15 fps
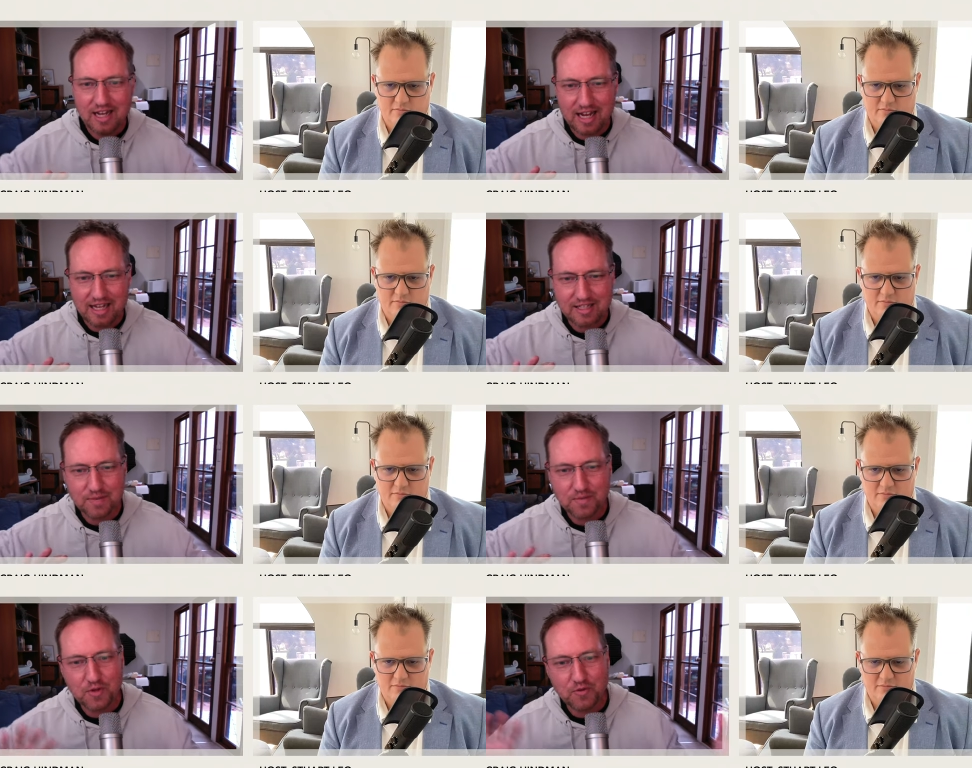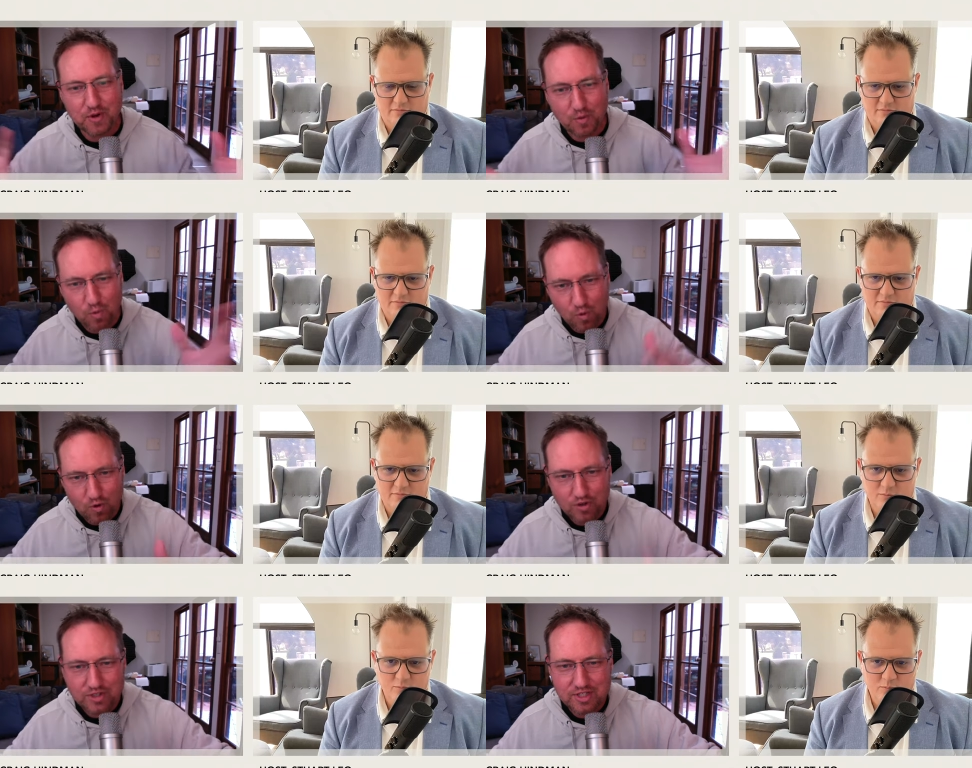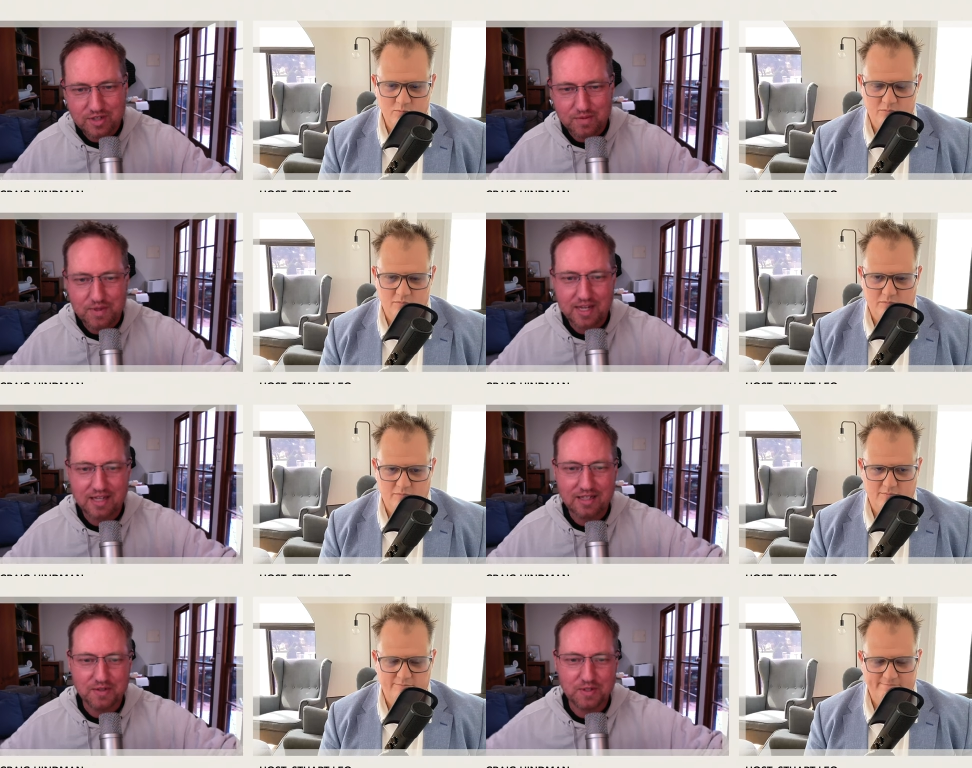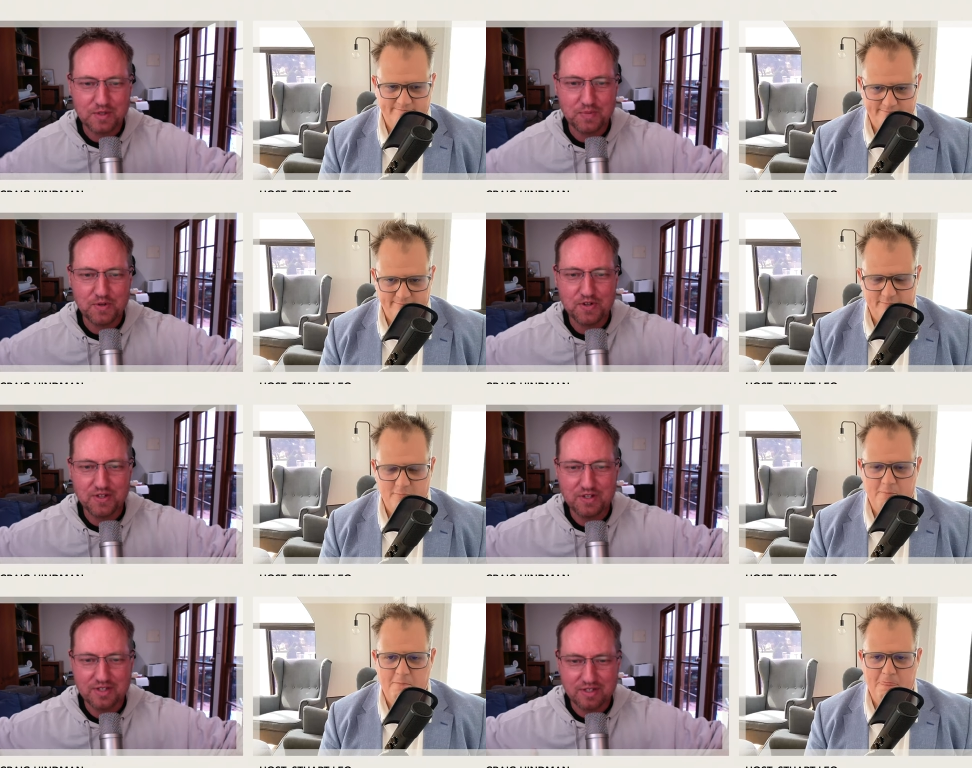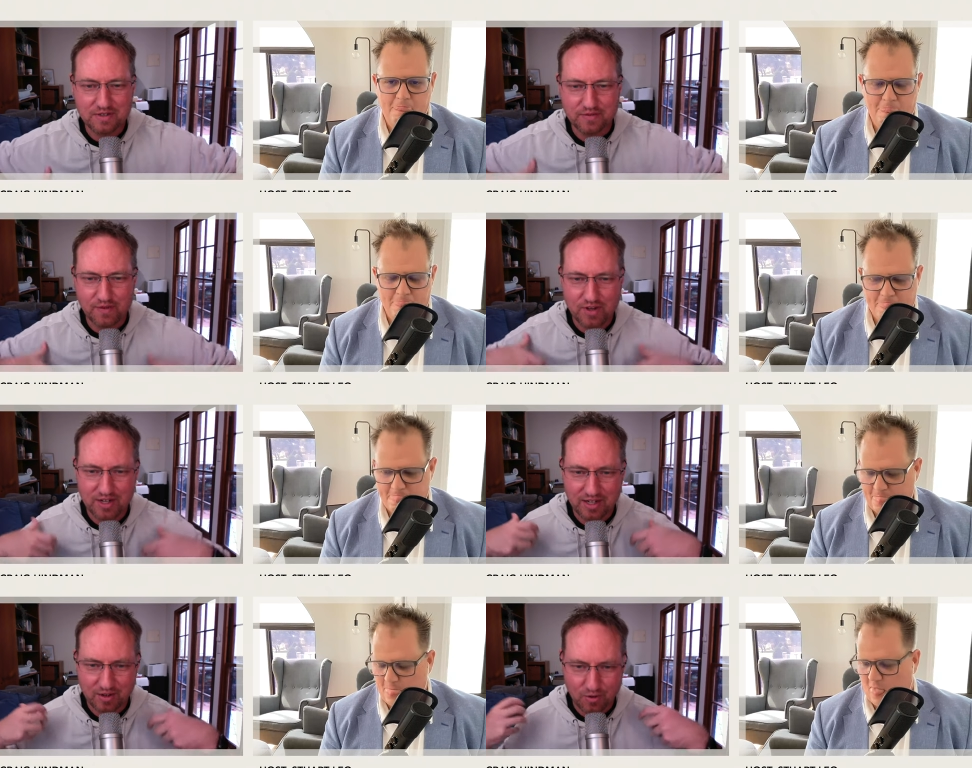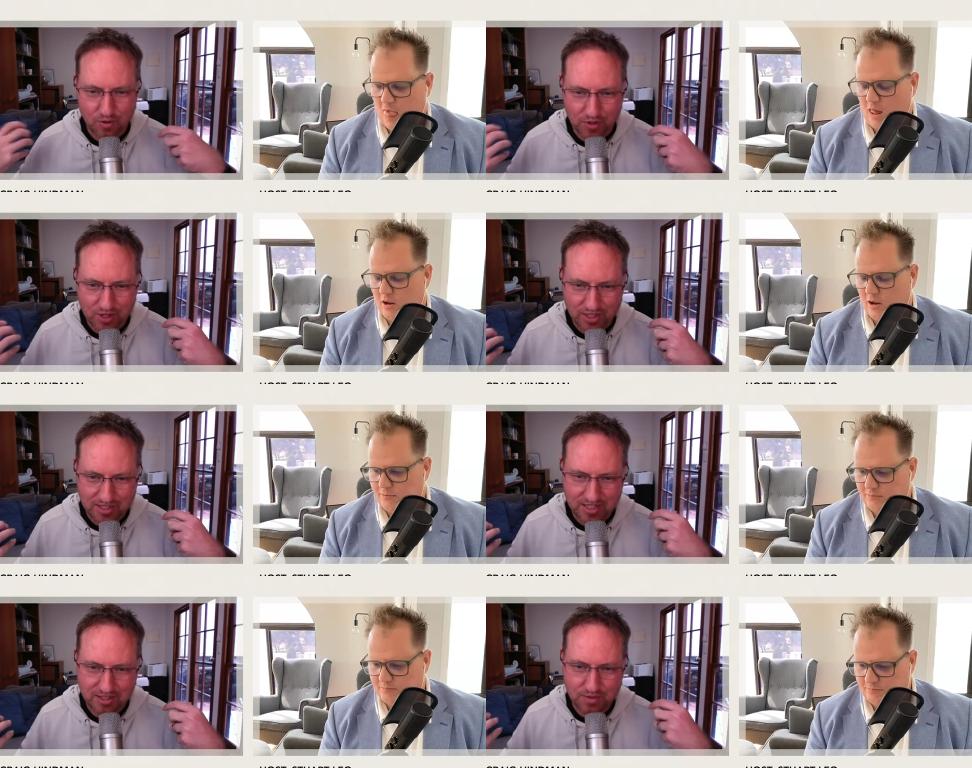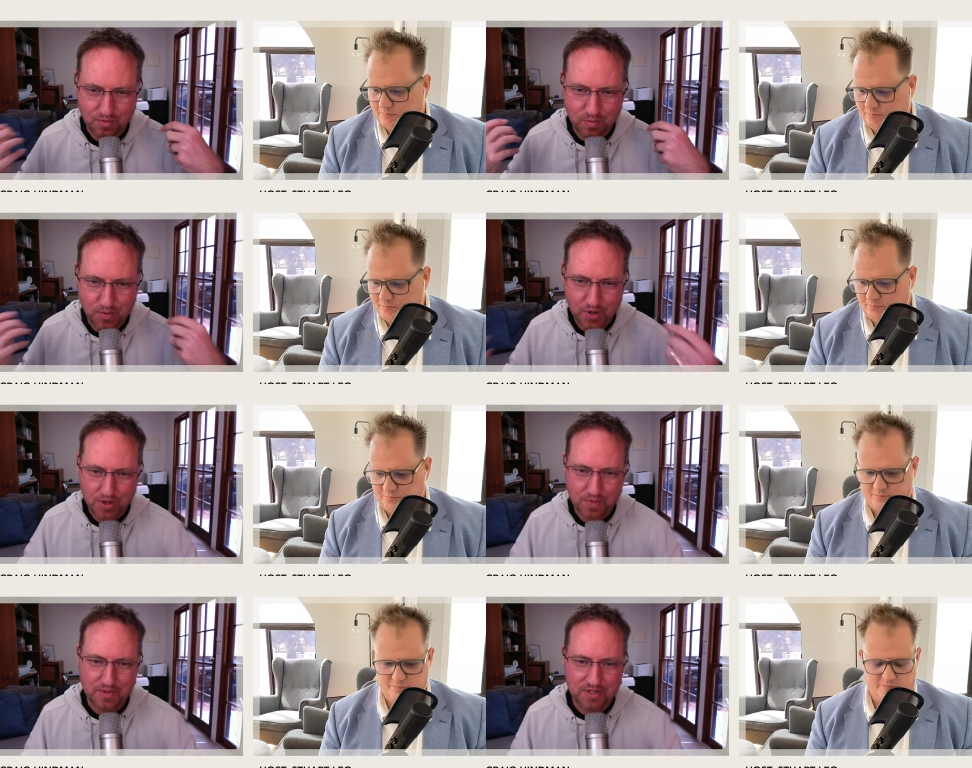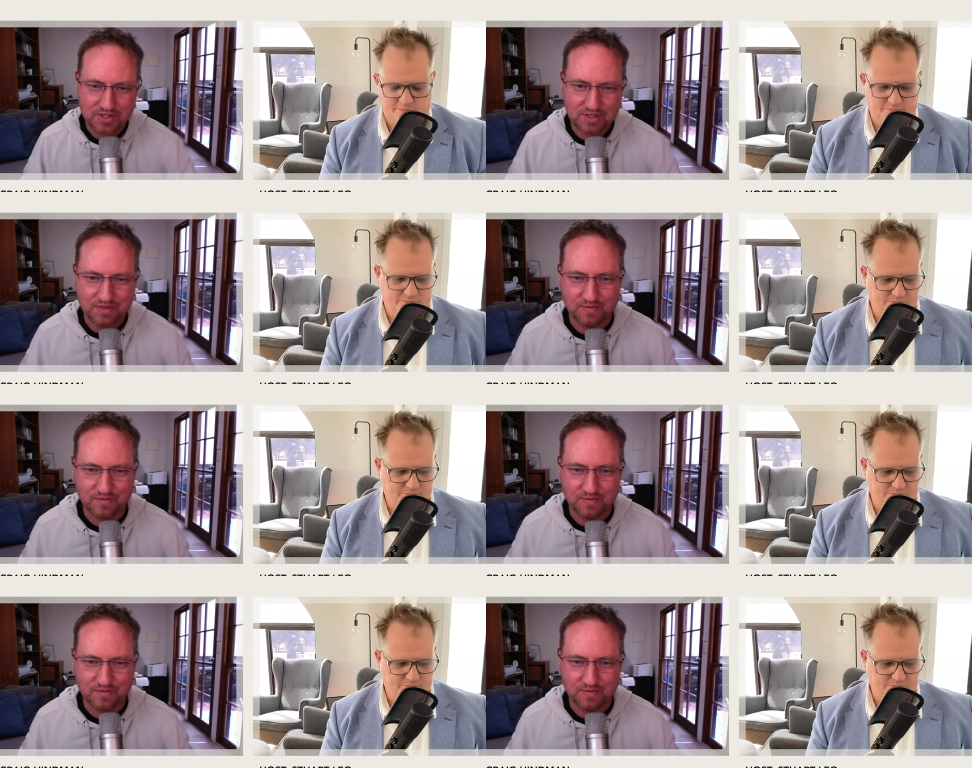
Speaker 1: and some of the rewards that we get to experience are finding organizational purpose,